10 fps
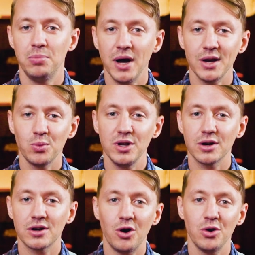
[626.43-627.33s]
But we
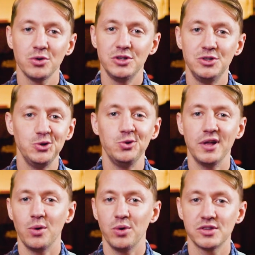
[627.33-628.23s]
are called to do
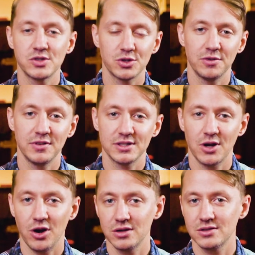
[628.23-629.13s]
that with servants'
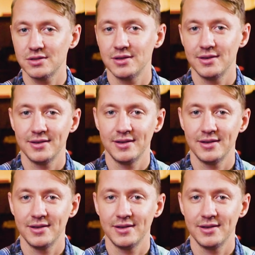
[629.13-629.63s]
hearts.